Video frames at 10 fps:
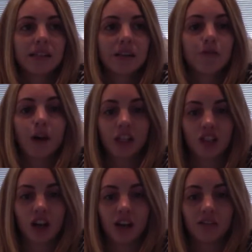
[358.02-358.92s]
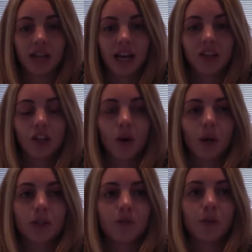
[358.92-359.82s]
fragile, and you're
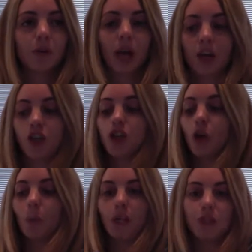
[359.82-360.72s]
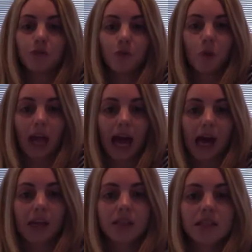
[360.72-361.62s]
going to feel like you don't want it to fall
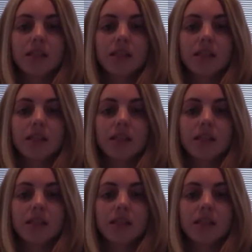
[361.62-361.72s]
out,